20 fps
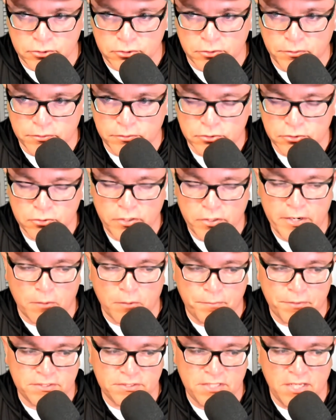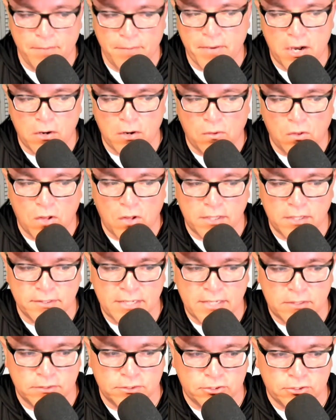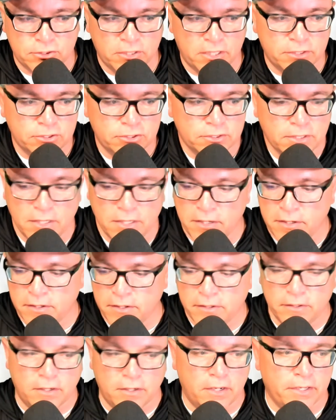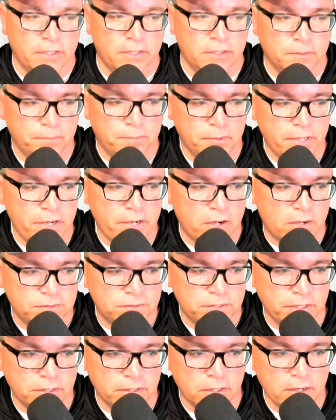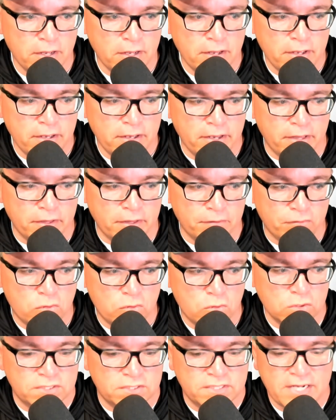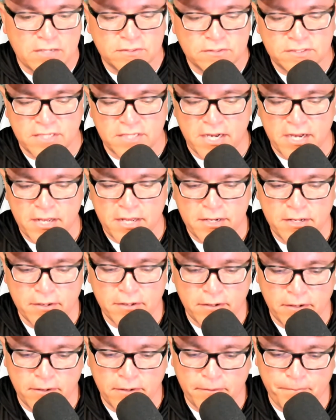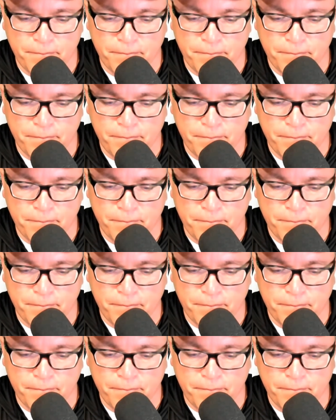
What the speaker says: and should help this team out a lot down the stretch in the playoffs here. And then of course Southside,